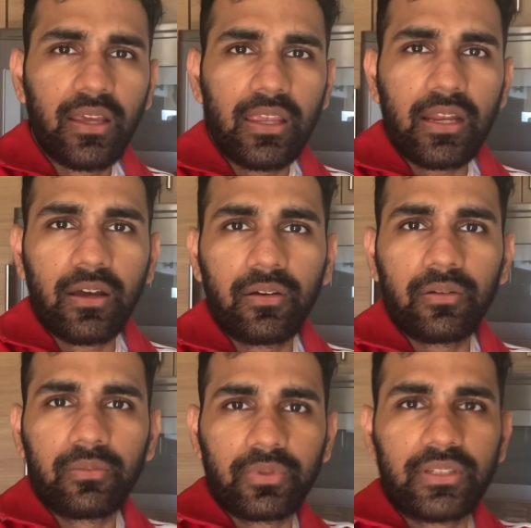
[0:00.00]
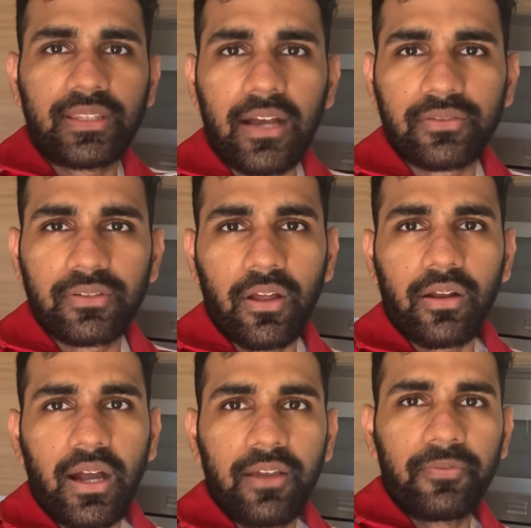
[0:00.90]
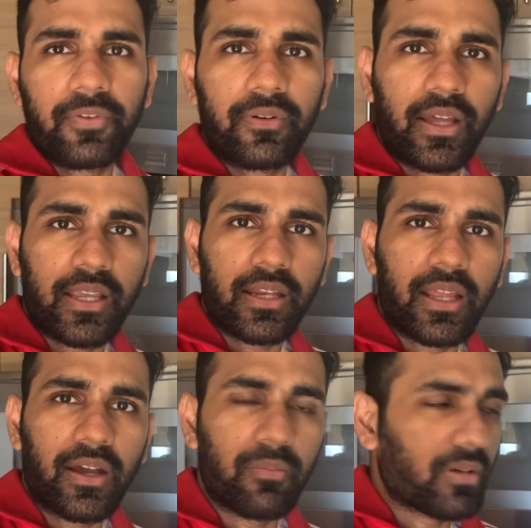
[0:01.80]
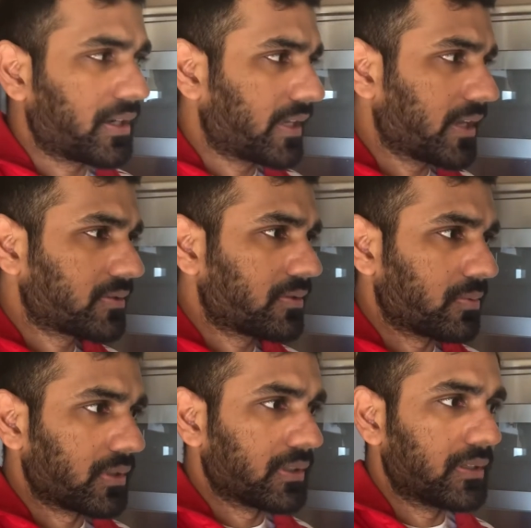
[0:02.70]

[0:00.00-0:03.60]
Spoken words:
with this $1,000 iPhone, I can now broadcast to the world,